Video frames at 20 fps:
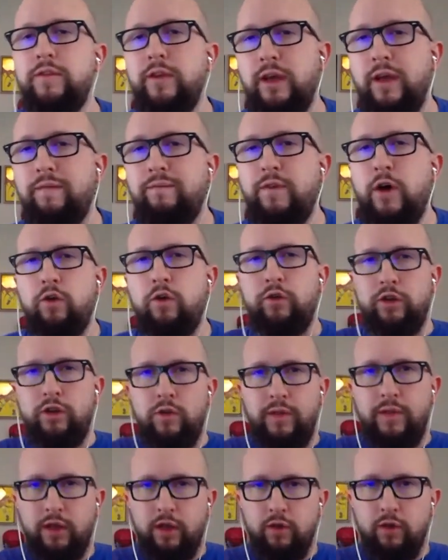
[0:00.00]
It's like a funnel. You
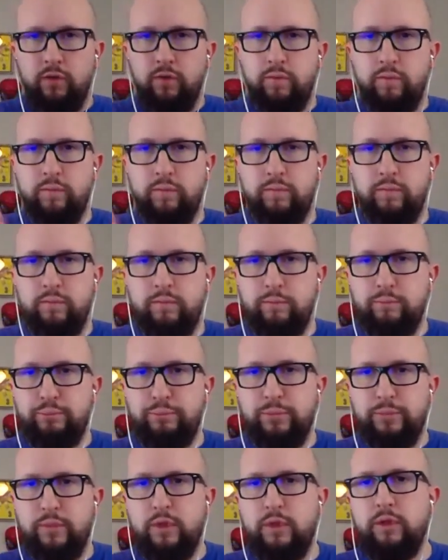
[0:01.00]
know, they go
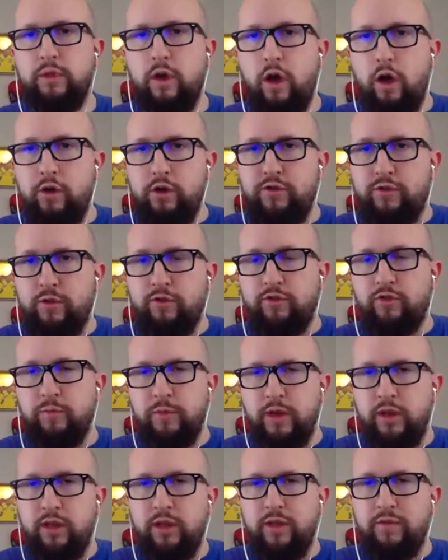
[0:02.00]
all your social media.